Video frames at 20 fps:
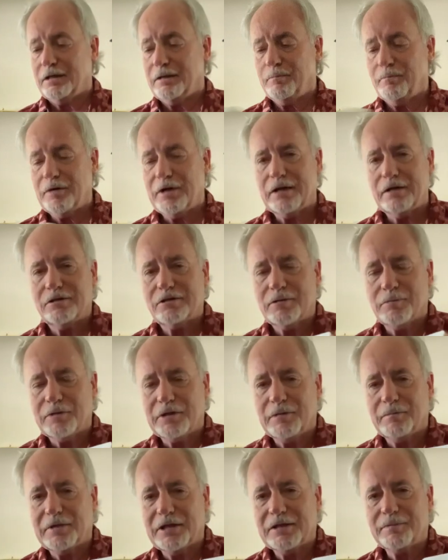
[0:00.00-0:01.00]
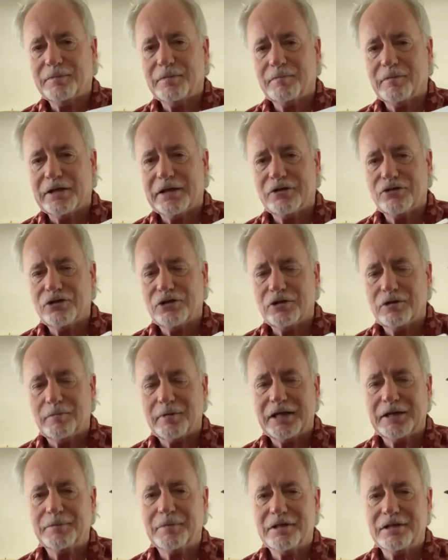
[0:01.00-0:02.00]
had my engineer
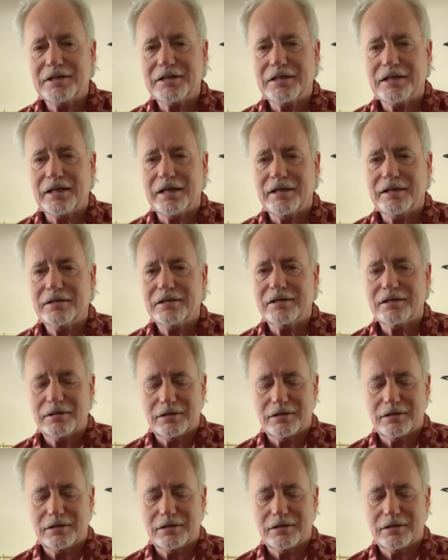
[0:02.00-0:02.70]
make me this case,